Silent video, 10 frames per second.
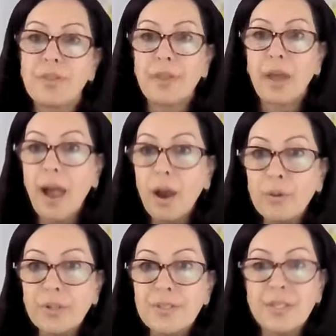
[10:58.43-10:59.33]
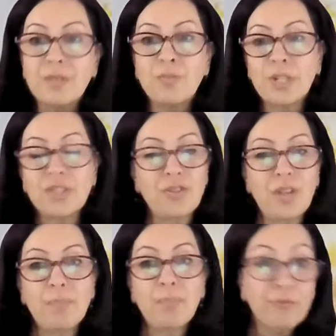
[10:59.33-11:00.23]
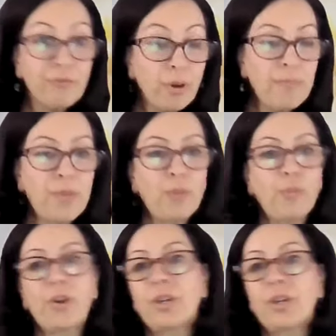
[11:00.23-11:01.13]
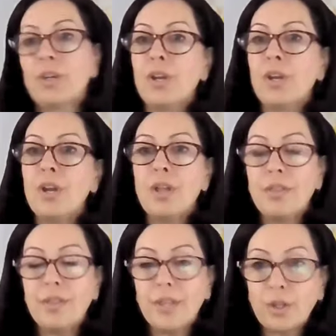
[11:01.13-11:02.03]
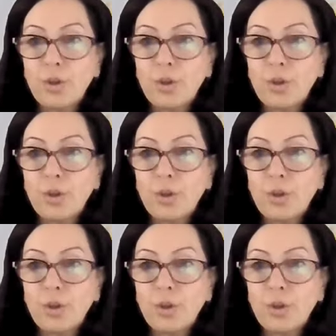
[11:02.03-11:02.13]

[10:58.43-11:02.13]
the hours in which they perform the work, the